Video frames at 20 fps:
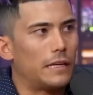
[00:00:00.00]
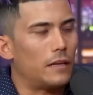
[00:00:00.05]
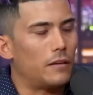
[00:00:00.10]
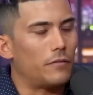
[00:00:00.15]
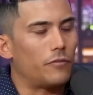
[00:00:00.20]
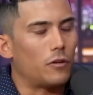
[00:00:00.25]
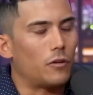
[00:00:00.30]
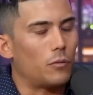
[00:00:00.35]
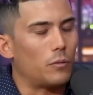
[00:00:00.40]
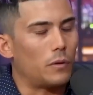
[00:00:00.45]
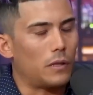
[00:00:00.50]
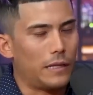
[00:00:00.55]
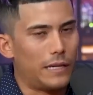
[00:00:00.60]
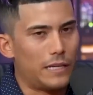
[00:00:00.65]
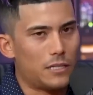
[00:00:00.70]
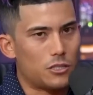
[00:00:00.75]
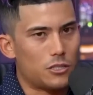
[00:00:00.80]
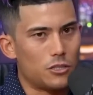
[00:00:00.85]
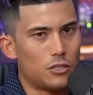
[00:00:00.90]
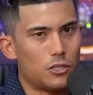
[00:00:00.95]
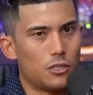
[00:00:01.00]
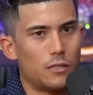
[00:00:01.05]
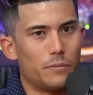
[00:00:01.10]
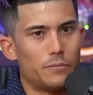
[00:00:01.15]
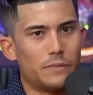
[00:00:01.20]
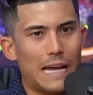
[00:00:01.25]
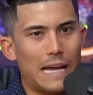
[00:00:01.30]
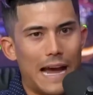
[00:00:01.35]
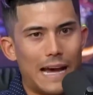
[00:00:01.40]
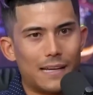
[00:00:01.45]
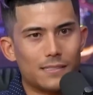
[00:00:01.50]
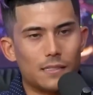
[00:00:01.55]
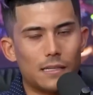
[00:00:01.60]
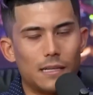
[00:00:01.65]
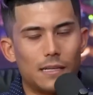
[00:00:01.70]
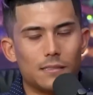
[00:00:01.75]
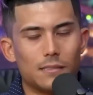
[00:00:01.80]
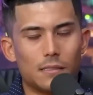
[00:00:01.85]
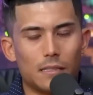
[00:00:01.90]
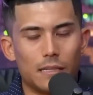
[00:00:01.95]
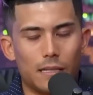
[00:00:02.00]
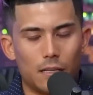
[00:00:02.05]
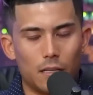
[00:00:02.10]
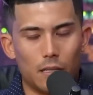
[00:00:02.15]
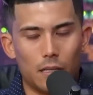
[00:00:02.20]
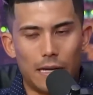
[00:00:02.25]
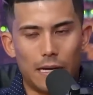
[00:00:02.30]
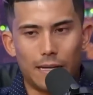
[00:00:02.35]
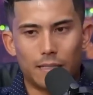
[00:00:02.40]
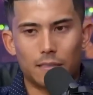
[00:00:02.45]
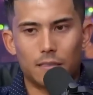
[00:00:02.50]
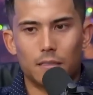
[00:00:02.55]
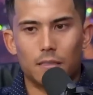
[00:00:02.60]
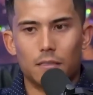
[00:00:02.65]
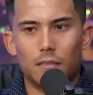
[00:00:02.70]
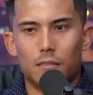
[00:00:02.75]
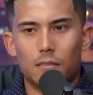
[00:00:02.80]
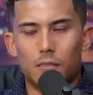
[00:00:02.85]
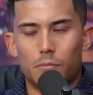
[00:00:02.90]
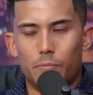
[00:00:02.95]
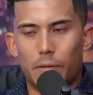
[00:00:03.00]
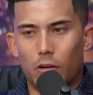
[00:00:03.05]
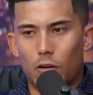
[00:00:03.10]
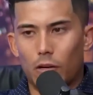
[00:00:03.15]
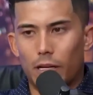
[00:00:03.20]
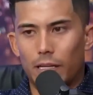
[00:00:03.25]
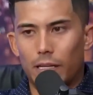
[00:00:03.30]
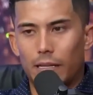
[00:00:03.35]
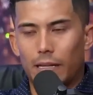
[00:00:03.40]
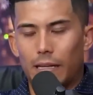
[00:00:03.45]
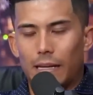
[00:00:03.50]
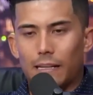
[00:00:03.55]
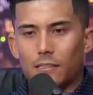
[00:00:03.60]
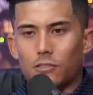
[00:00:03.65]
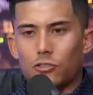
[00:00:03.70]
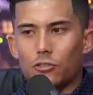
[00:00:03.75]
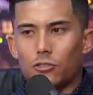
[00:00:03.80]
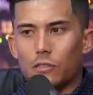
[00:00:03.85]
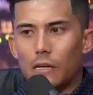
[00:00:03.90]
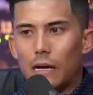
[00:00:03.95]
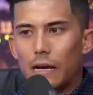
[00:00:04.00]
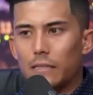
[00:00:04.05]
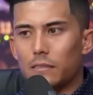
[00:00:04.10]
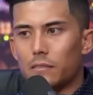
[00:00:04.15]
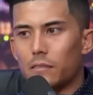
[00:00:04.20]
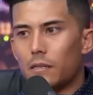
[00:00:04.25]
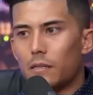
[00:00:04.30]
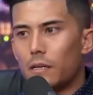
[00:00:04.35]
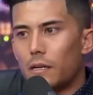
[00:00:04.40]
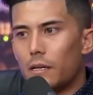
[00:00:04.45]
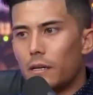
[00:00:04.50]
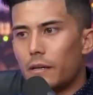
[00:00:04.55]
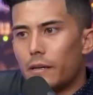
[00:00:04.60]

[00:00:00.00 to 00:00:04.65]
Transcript: Standing for relationships, assets, intellect, spirit, and exercise.